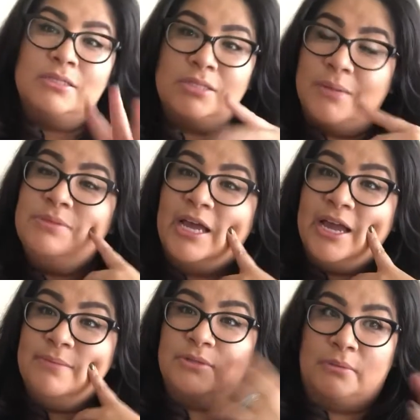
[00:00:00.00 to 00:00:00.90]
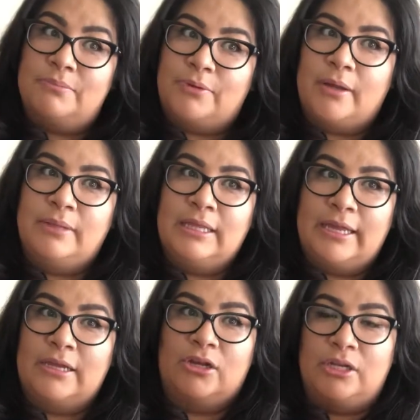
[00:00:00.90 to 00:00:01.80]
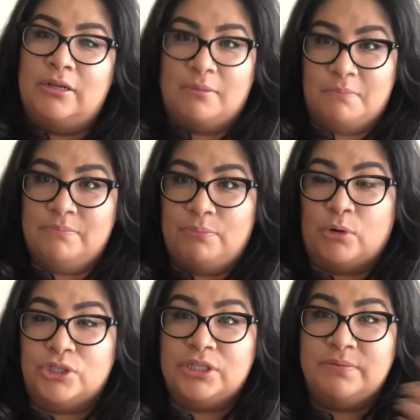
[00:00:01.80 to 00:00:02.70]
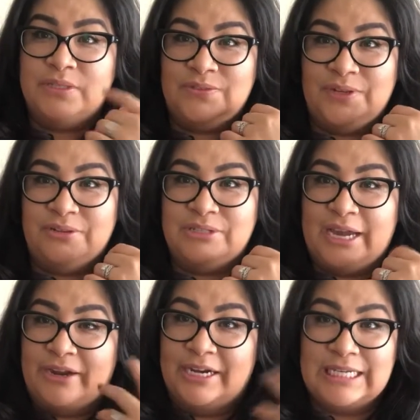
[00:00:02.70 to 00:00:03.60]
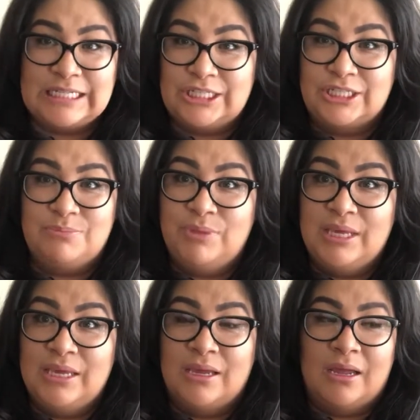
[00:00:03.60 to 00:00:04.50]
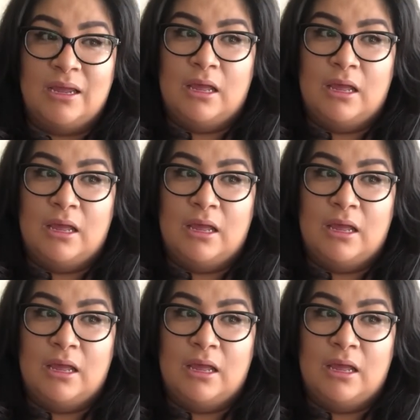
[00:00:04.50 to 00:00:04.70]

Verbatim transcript: sometimes or probably like a good portion of these video diaries is just me